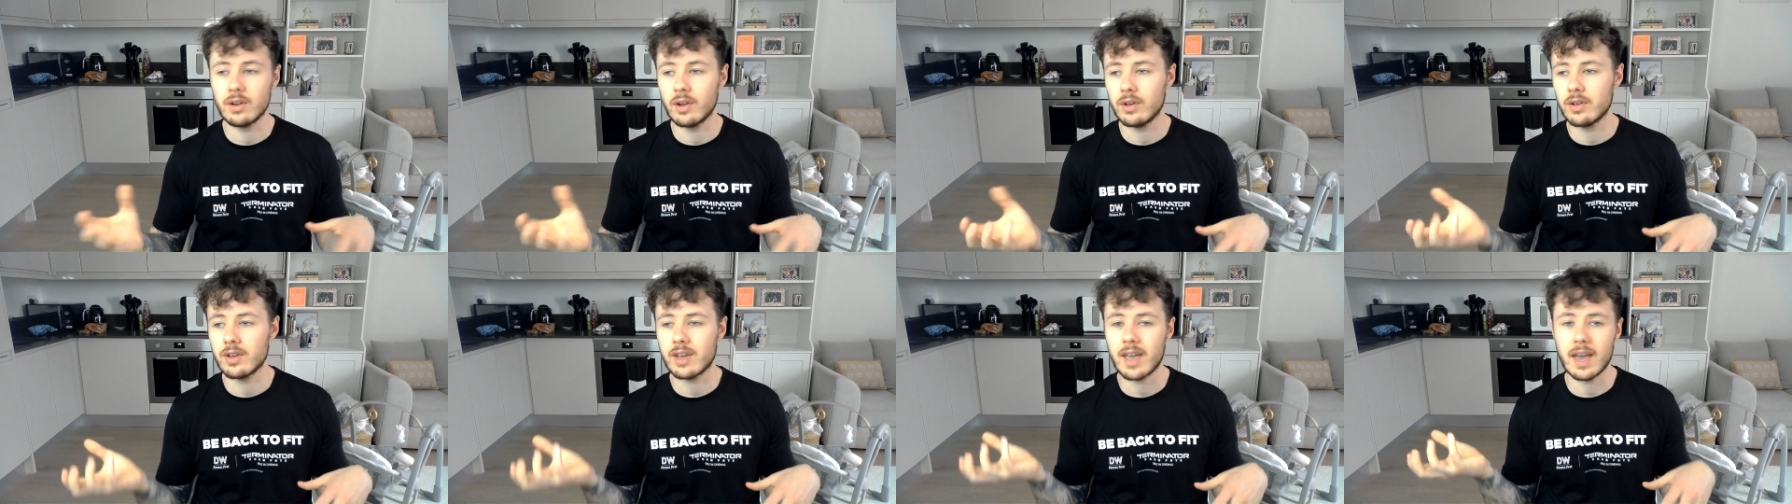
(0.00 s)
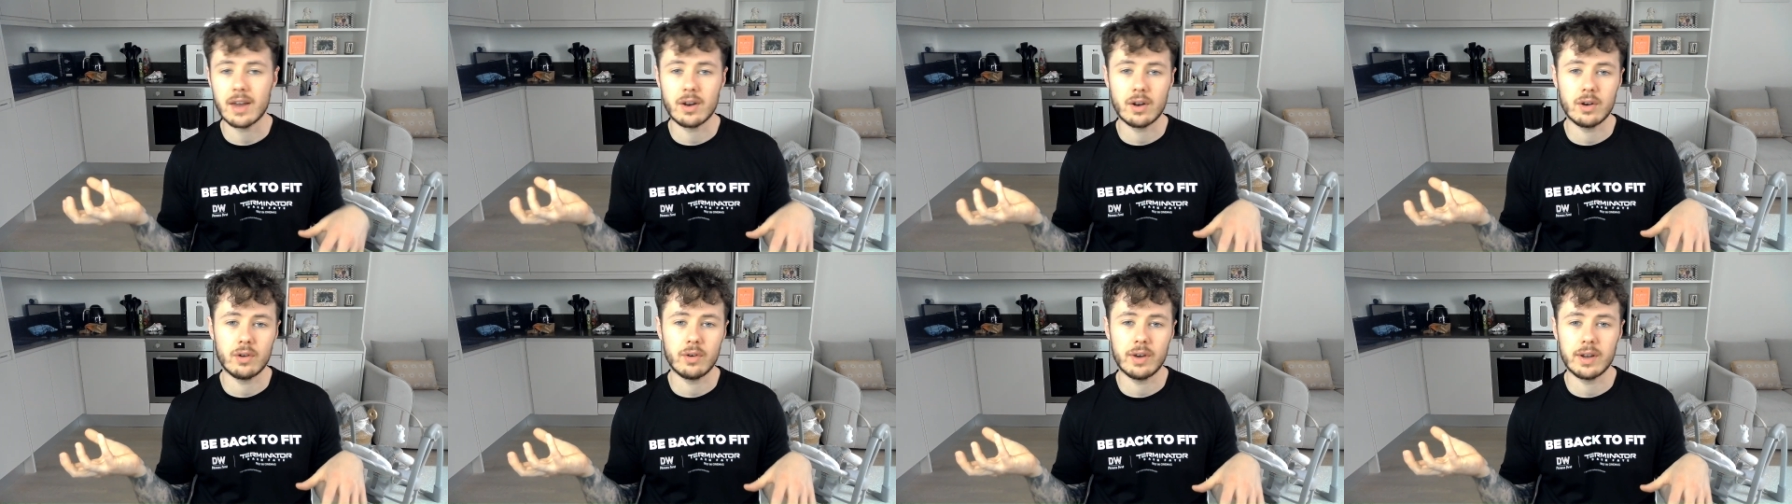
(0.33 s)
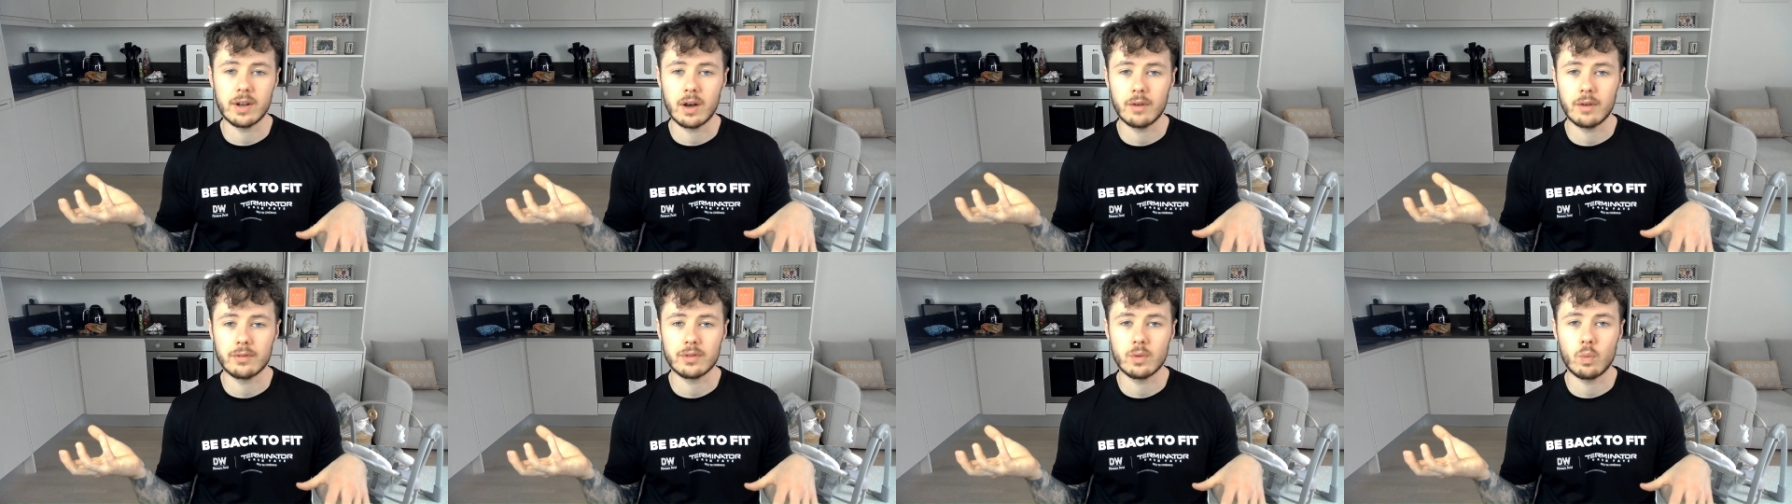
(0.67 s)
you're getting annoyed
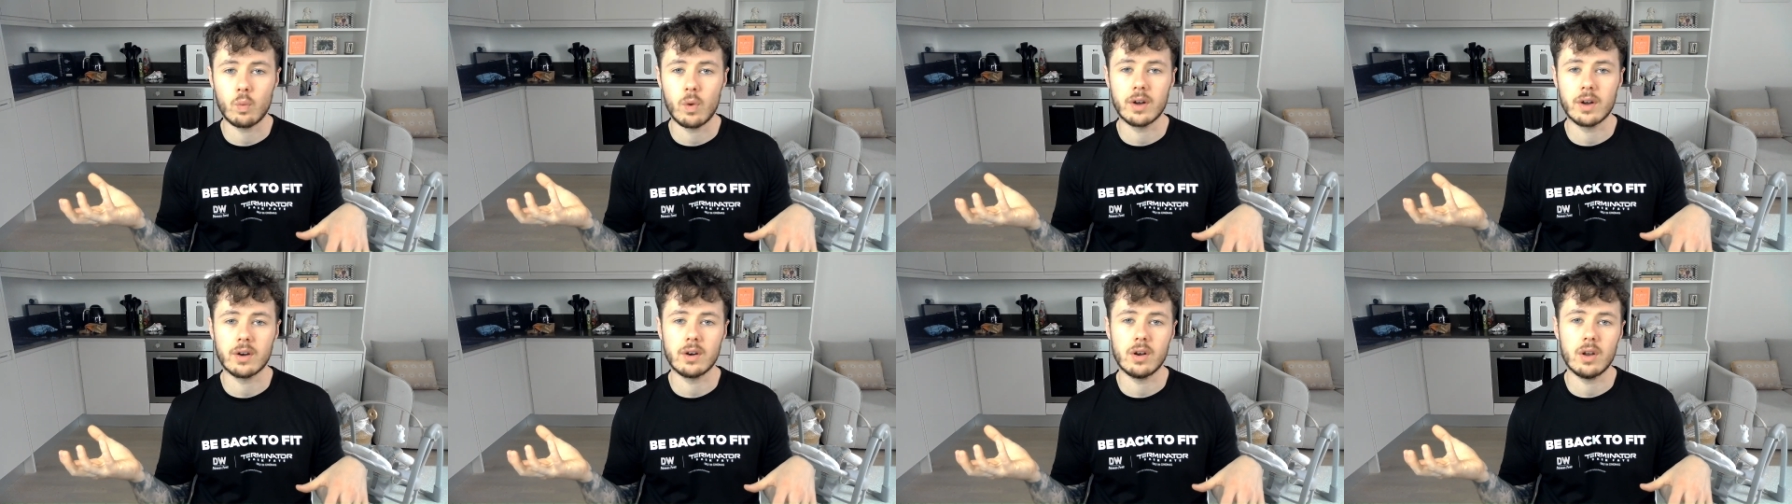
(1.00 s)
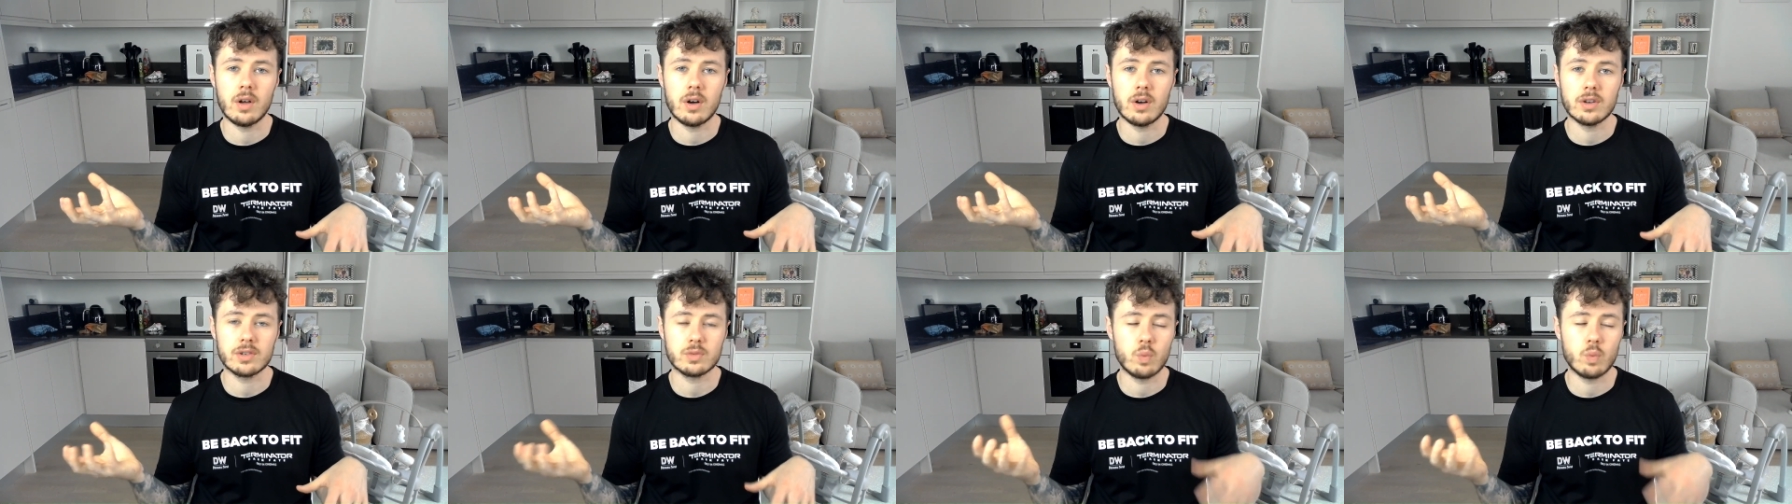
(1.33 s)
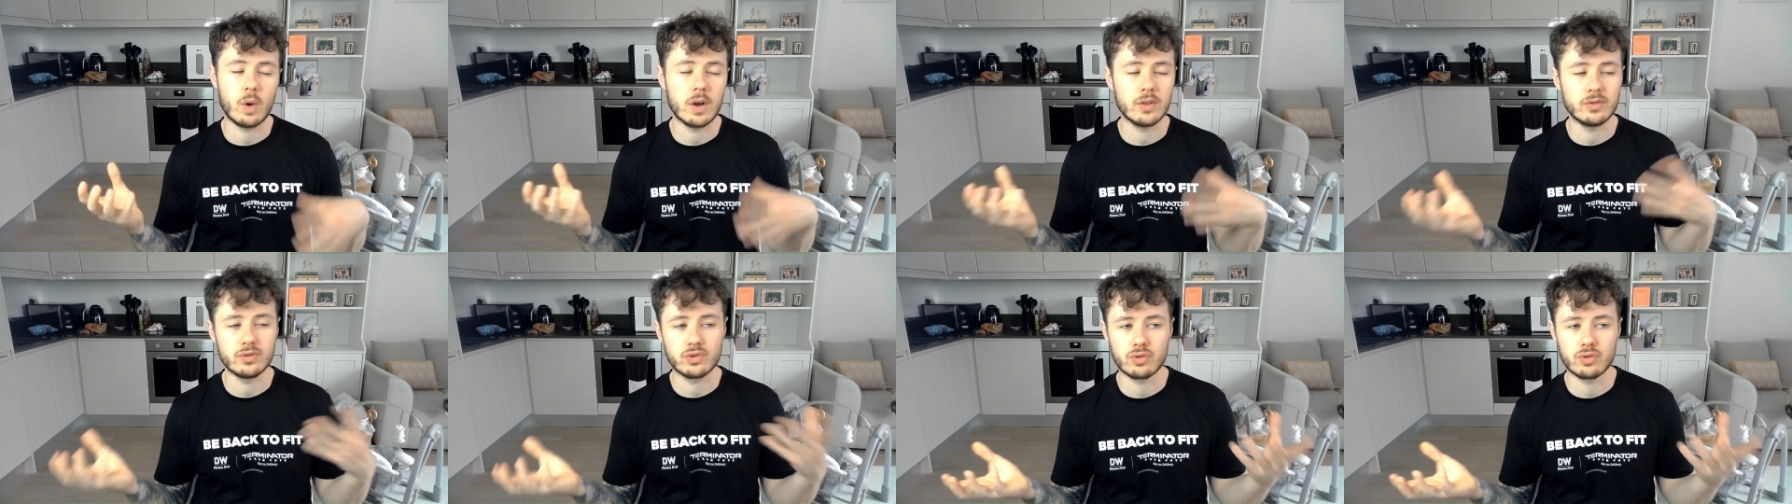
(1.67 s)
after one loss,
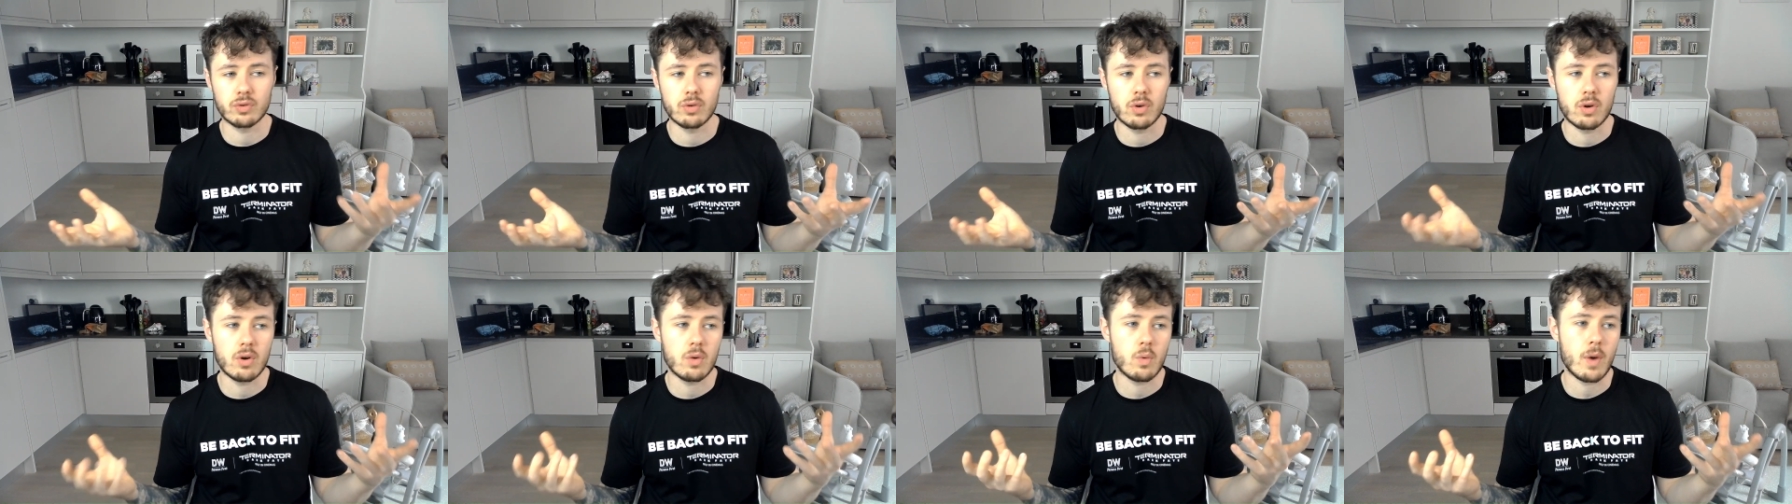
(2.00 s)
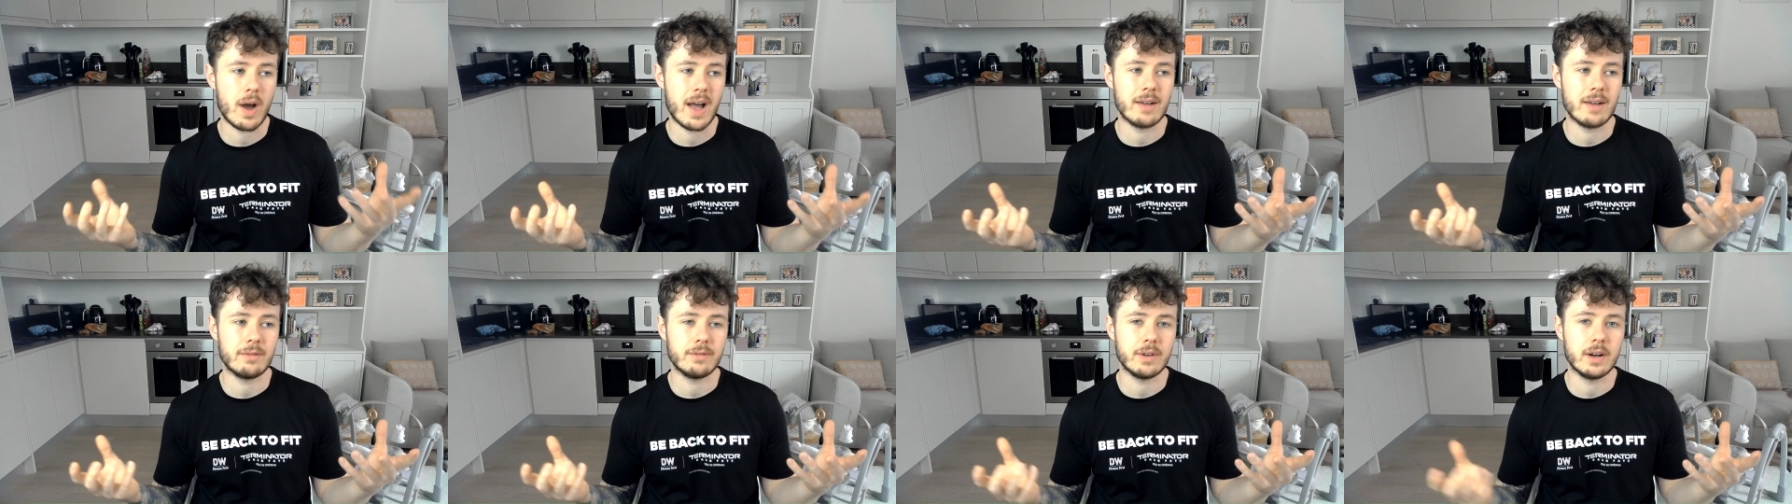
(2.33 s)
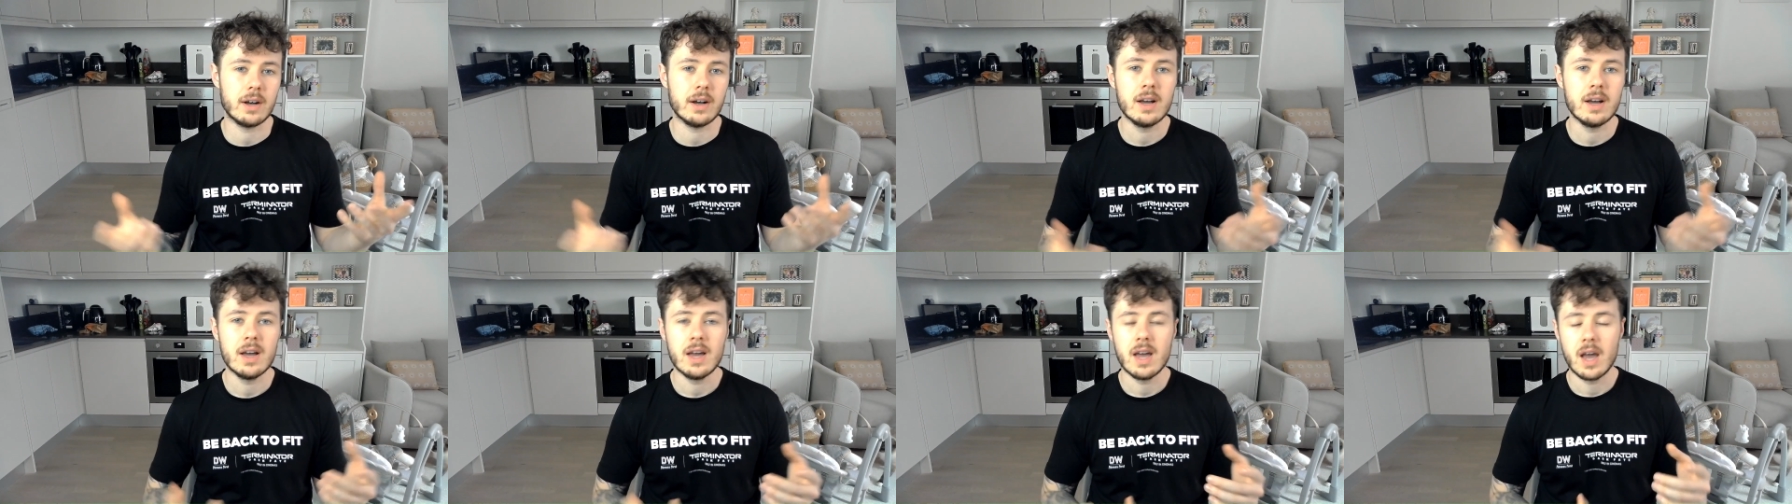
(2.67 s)
one draw, whatever.